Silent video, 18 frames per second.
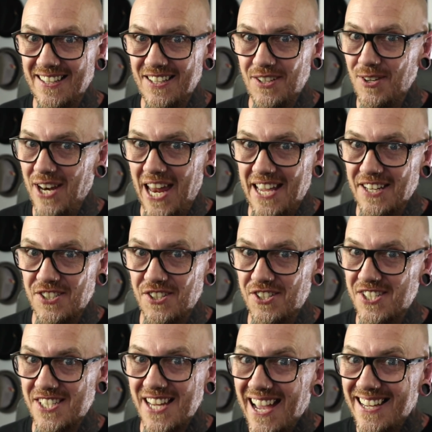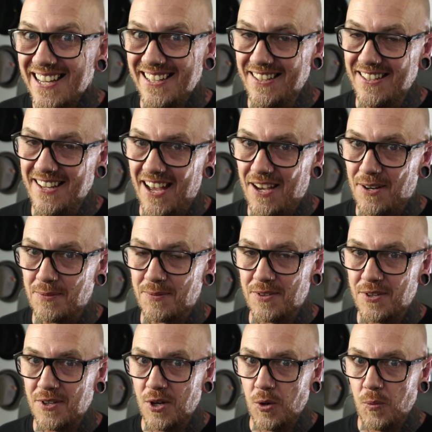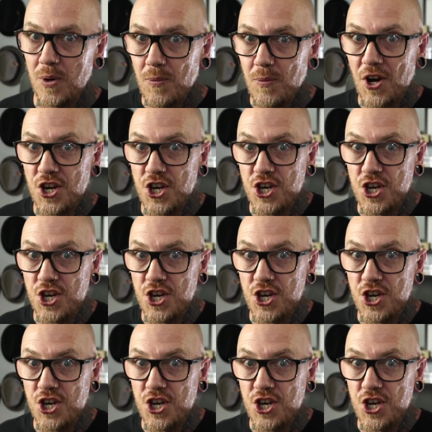You're letting your side down. We want